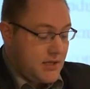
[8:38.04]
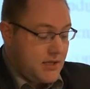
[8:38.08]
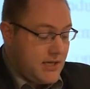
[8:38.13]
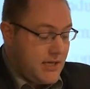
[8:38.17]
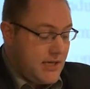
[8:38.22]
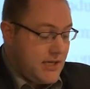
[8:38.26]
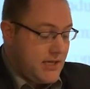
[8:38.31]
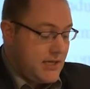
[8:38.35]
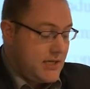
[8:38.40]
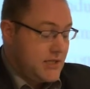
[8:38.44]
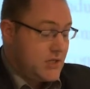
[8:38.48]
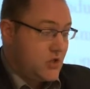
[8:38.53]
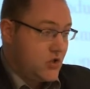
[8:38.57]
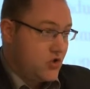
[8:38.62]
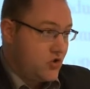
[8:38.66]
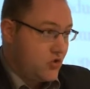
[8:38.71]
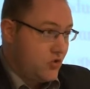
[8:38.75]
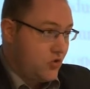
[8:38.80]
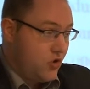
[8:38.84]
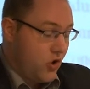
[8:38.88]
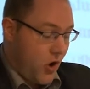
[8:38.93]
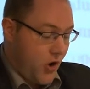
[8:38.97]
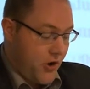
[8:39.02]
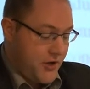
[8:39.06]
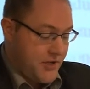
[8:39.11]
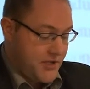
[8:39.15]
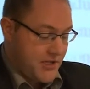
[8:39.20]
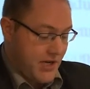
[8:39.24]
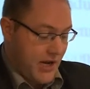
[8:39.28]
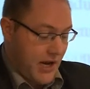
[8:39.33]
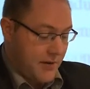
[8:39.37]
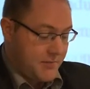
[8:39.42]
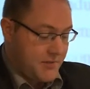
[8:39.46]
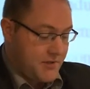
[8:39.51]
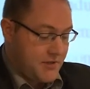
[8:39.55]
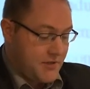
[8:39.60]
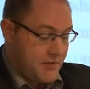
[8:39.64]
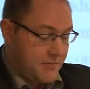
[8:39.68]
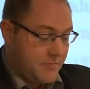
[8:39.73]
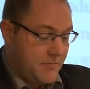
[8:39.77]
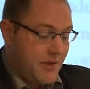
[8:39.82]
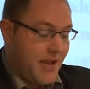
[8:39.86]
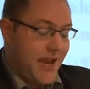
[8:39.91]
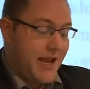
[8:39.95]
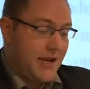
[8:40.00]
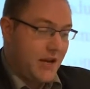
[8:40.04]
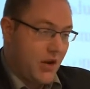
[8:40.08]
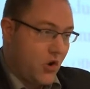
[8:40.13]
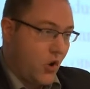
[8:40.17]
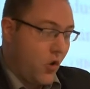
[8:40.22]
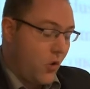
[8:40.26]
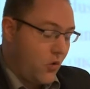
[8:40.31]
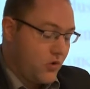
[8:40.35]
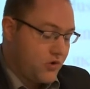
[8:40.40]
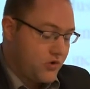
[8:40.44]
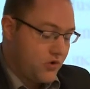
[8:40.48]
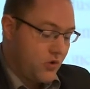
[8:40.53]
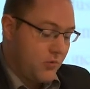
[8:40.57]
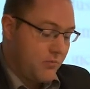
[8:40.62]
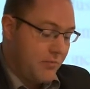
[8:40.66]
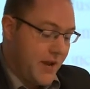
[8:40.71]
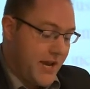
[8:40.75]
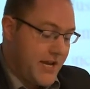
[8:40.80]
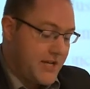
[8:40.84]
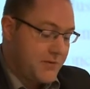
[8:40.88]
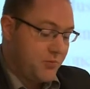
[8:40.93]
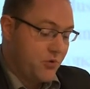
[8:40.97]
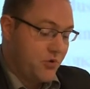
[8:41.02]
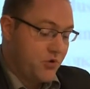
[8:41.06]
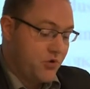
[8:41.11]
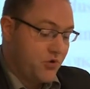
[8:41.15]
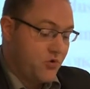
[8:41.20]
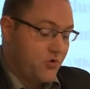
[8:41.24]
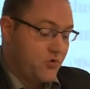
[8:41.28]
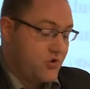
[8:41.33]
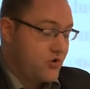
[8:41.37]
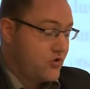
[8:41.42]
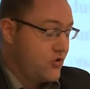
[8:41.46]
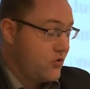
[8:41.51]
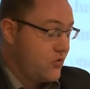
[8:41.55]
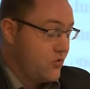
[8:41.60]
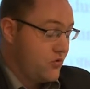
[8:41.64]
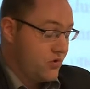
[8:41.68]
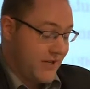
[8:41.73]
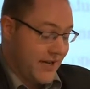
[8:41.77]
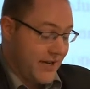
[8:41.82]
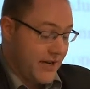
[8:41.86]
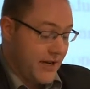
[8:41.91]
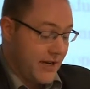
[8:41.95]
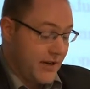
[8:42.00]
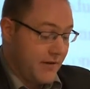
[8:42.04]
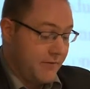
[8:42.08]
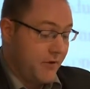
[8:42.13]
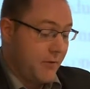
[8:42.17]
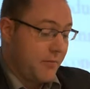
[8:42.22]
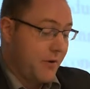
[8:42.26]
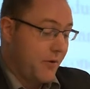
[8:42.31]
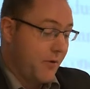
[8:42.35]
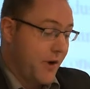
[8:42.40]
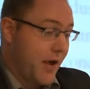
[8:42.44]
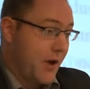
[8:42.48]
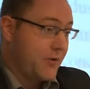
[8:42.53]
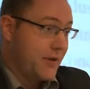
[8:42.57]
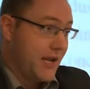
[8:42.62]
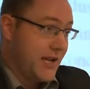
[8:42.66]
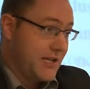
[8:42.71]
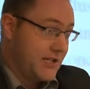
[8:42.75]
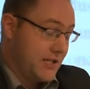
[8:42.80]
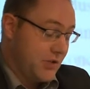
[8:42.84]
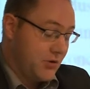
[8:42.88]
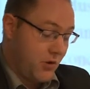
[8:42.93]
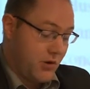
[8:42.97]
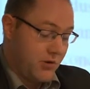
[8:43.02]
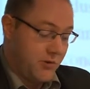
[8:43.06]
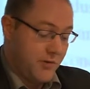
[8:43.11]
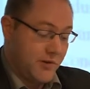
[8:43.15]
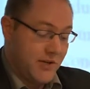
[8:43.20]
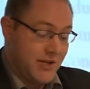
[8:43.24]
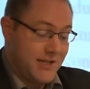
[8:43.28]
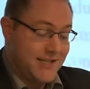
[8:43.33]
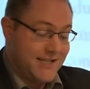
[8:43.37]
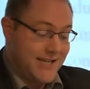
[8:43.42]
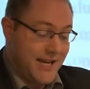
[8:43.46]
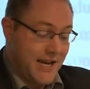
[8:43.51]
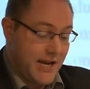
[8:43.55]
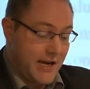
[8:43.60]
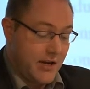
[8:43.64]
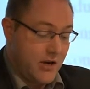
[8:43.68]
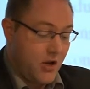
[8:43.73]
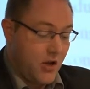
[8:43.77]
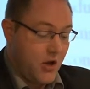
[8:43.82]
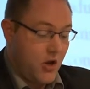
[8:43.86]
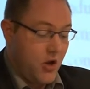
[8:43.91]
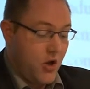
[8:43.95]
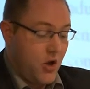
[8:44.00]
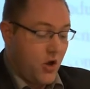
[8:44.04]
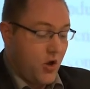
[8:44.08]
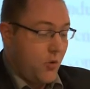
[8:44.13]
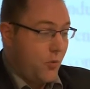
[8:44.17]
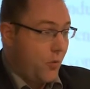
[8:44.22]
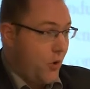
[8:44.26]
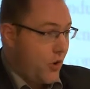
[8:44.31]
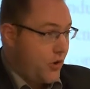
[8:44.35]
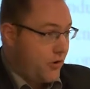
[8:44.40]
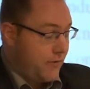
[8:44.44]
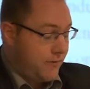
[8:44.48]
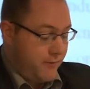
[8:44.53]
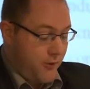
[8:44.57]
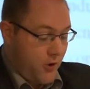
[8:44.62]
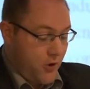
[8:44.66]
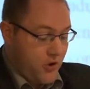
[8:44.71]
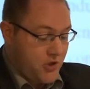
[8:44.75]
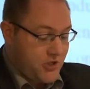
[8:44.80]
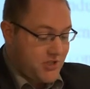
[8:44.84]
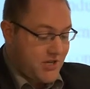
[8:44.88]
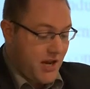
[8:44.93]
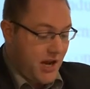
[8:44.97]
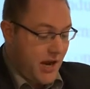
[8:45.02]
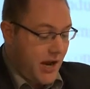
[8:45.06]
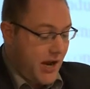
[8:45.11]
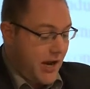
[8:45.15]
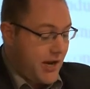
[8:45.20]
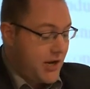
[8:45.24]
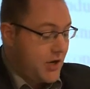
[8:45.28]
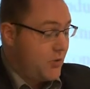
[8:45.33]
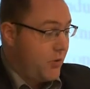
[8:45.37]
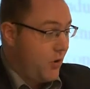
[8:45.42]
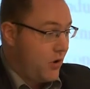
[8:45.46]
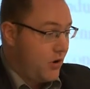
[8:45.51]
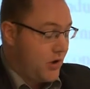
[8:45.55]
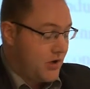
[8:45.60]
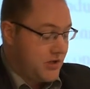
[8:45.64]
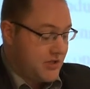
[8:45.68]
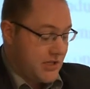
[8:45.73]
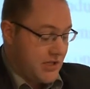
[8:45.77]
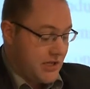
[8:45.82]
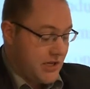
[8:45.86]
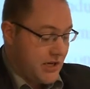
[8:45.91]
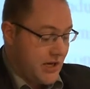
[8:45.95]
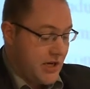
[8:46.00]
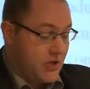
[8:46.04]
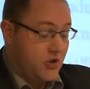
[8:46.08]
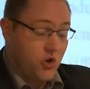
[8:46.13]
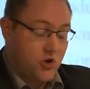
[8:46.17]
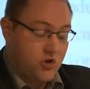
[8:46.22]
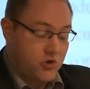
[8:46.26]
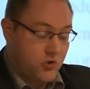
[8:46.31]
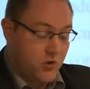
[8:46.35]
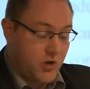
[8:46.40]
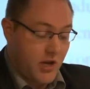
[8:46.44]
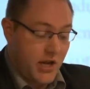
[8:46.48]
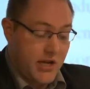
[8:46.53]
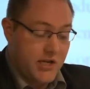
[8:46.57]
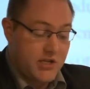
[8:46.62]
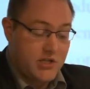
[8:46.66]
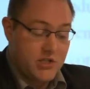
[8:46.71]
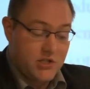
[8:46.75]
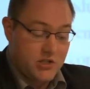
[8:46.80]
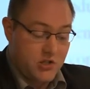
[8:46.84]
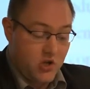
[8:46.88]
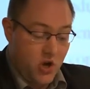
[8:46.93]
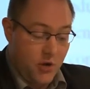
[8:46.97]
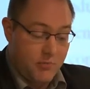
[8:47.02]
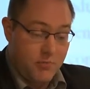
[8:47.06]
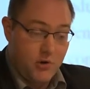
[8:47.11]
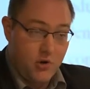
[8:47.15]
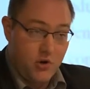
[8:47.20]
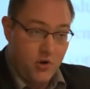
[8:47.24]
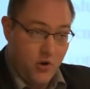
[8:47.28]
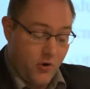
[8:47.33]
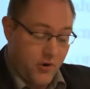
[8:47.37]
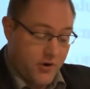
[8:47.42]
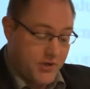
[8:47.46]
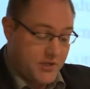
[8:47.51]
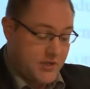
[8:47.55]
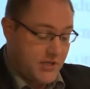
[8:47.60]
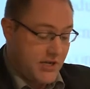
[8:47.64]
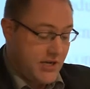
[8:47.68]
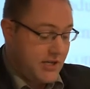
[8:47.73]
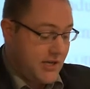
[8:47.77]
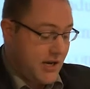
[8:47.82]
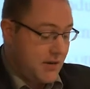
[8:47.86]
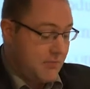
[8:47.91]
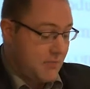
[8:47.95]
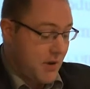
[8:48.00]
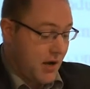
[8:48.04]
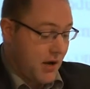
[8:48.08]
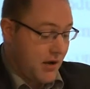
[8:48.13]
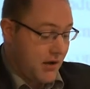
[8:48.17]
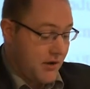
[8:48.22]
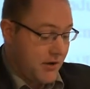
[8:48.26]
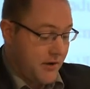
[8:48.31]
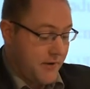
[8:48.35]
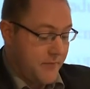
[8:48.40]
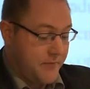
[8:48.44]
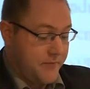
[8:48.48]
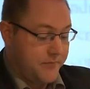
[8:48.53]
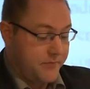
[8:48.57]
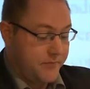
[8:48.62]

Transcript: These 2 coin types and an also mass-produced 2 skilling from around 1810 were the first high-quality industrialized copper coins in Denmark.